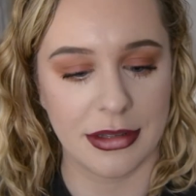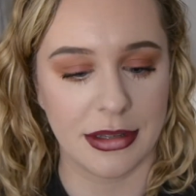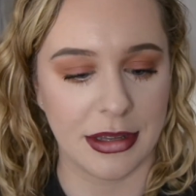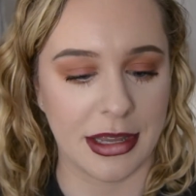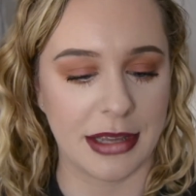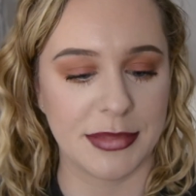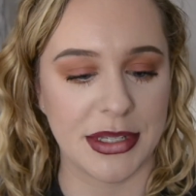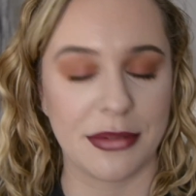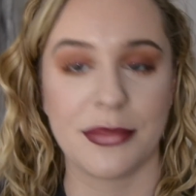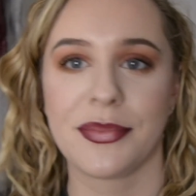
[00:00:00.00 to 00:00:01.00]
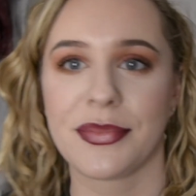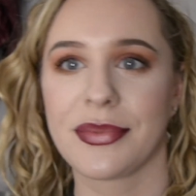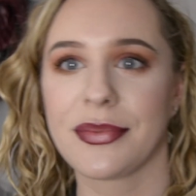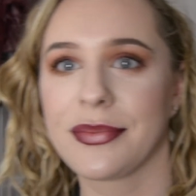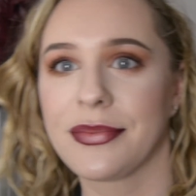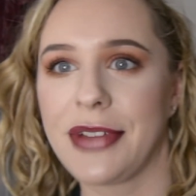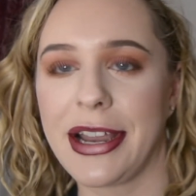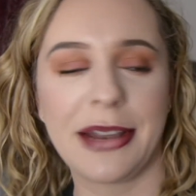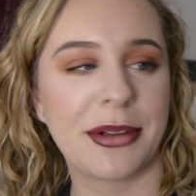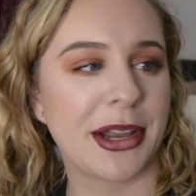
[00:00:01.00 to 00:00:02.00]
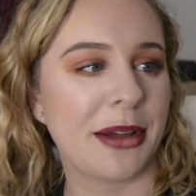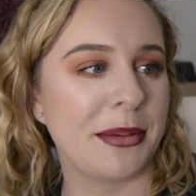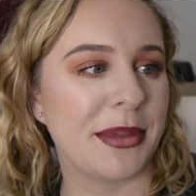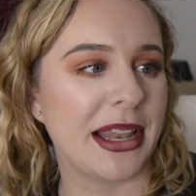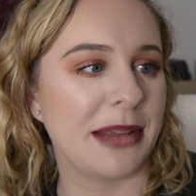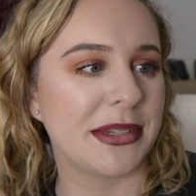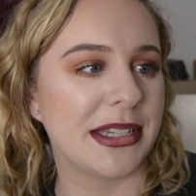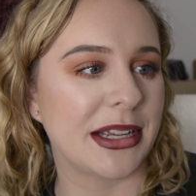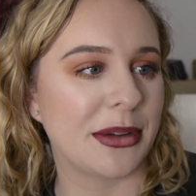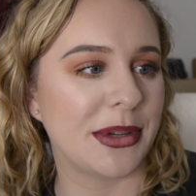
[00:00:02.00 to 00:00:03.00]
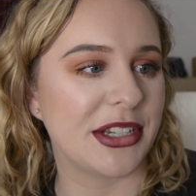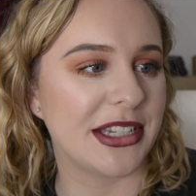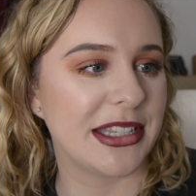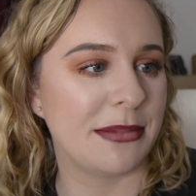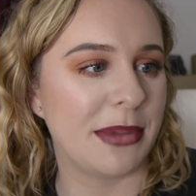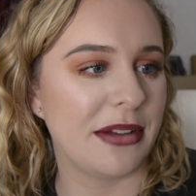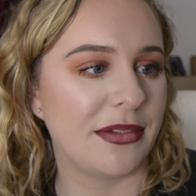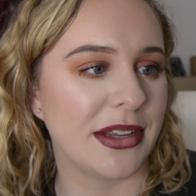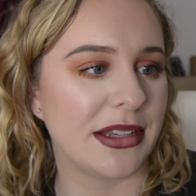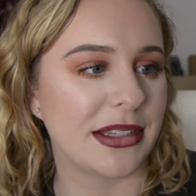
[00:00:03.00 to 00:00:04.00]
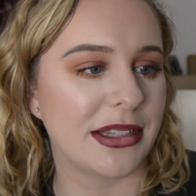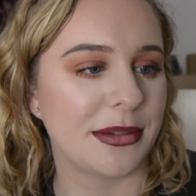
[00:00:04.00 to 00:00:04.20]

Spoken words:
Okay, so finally I'm going to go in with the lipstick, which is the Benefit.